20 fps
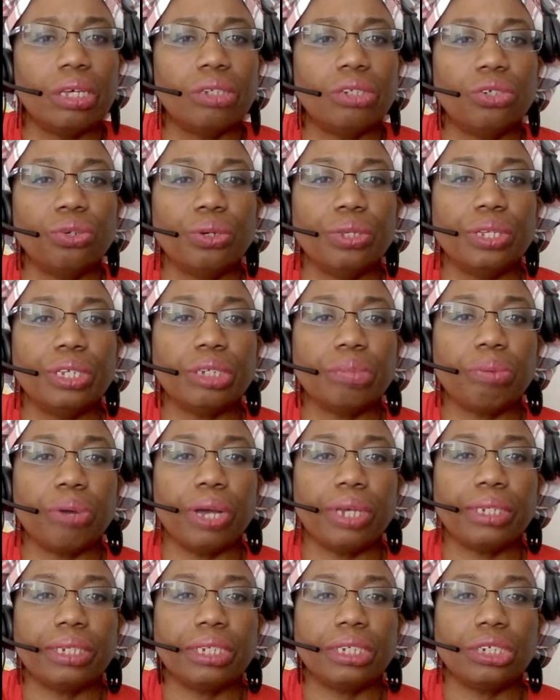During this
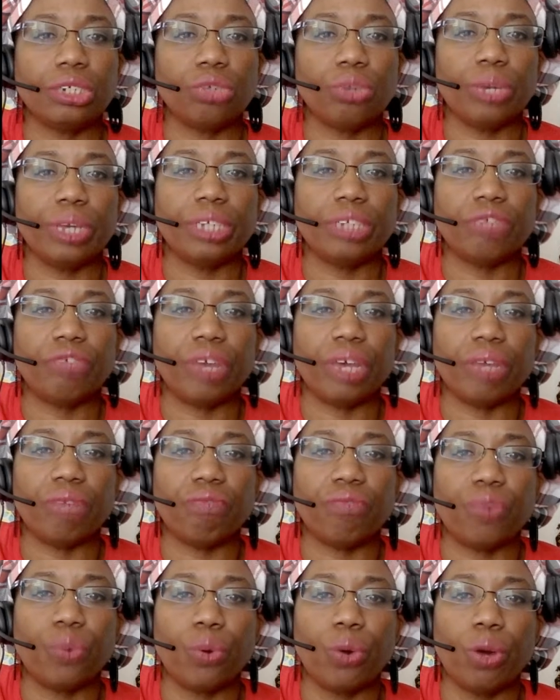process, trans fat
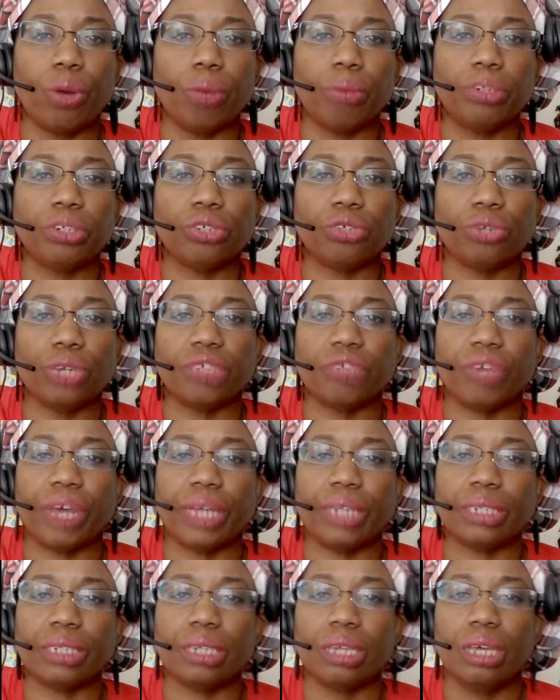forms. Trans
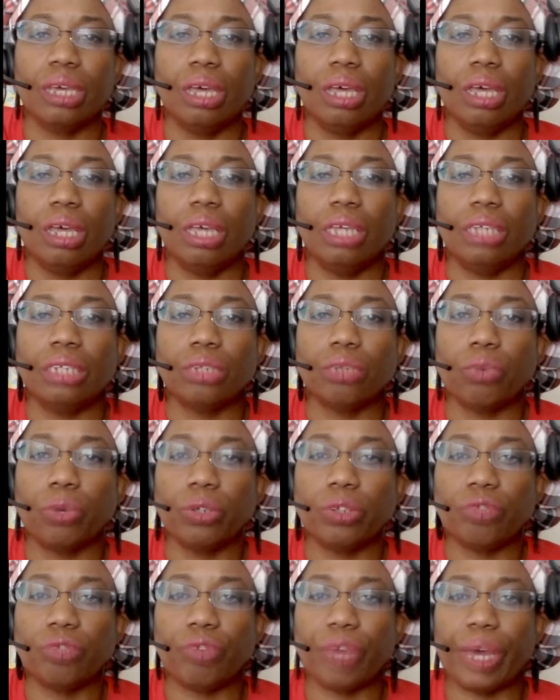fats is the
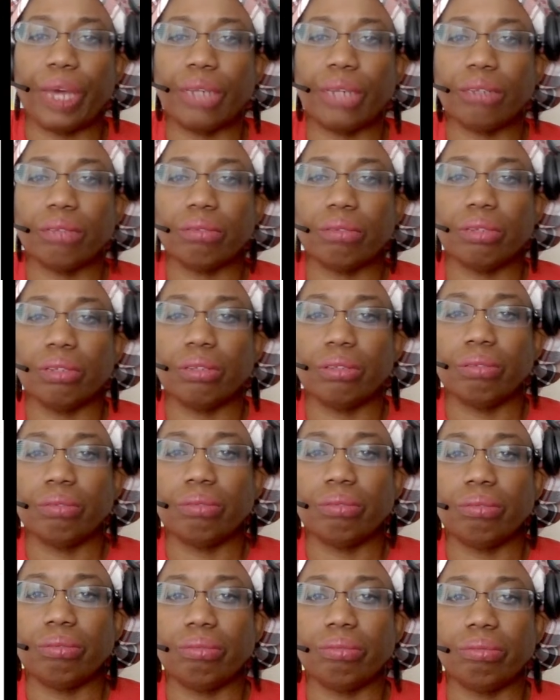worst fat
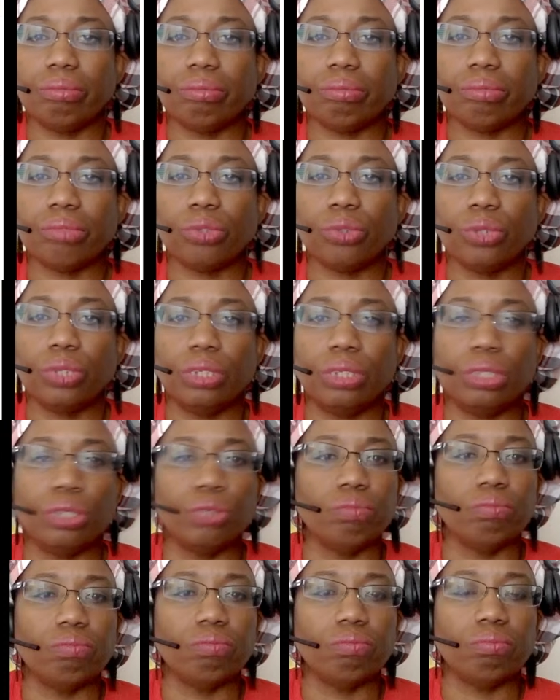to
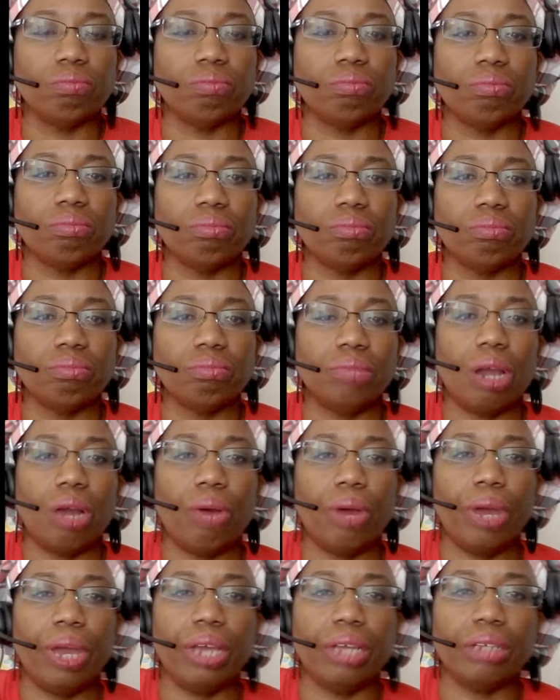consume. All
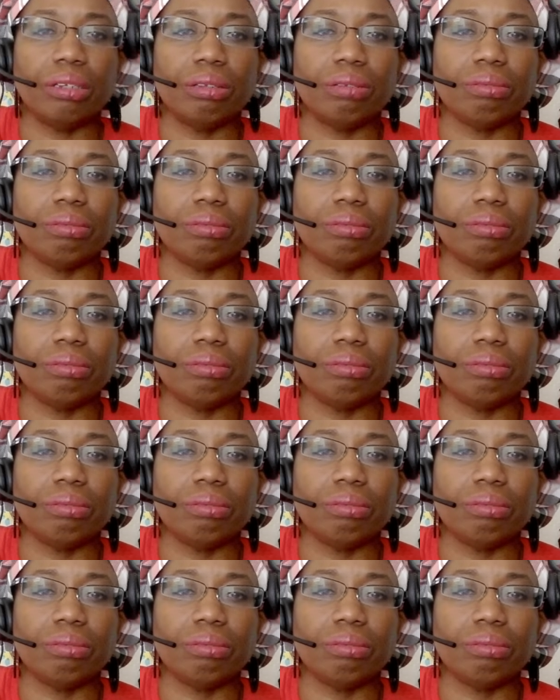right.